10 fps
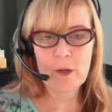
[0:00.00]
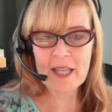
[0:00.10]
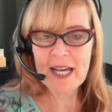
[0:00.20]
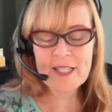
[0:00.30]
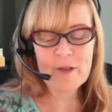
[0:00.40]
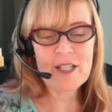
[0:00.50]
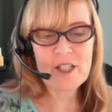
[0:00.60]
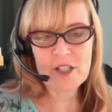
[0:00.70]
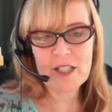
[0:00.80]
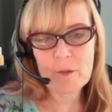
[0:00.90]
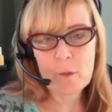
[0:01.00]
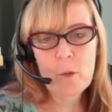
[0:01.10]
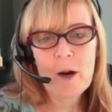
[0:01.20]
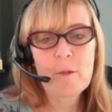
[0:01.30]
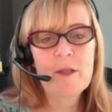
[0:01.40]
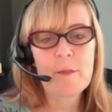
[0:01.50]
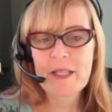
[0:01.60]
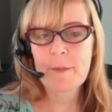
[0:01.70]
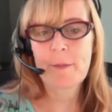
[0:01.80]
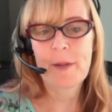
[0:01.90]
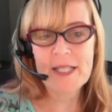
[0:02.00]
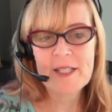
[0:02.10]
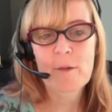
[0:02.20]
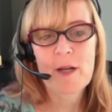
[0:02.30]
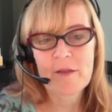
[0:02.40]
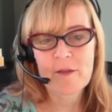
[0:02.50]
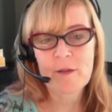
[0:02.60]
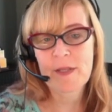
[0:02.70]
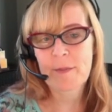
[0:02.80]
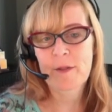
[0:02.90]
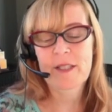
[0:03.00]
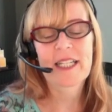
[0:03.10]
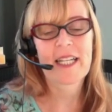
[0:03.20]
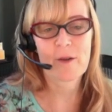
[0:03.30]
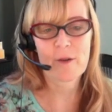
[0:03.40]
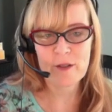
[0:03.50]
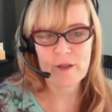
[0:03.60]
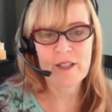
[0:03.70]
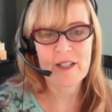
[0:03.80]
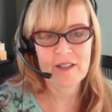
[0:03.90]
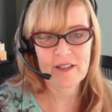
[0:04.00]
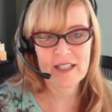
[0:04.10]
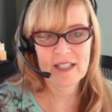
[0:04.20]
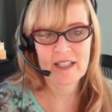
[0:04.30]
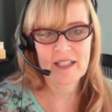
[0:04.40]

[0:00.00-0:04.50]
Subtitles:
So one last question. What would be the best way for people to get a hold of you?